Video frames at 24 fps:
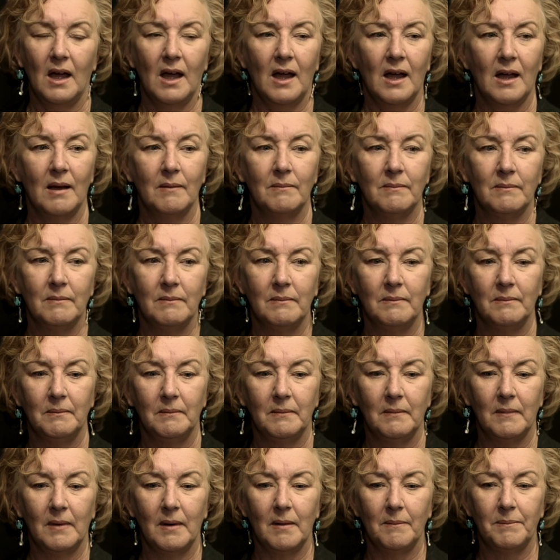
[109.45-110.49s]
Mm.
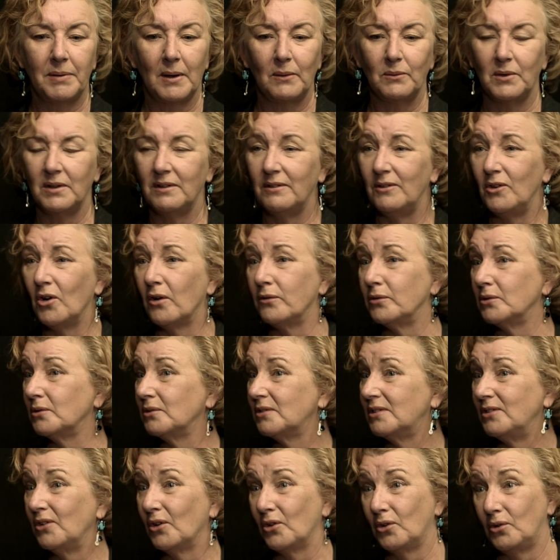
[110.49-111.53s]
But with
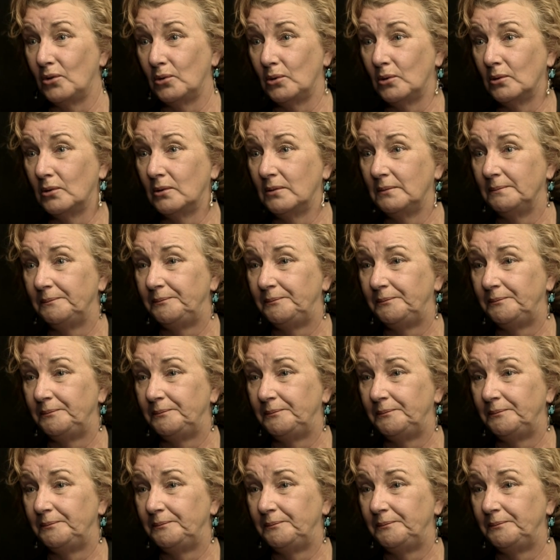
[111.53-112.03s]
novels, not at all.